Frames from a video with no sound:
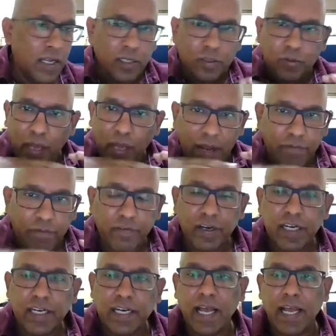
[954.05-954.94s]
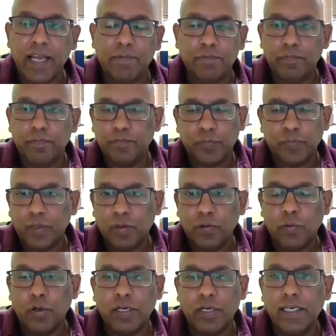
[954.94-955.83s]
So every time
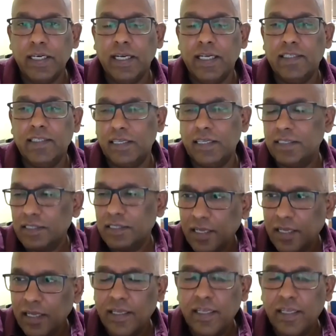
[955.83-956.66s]
what he does is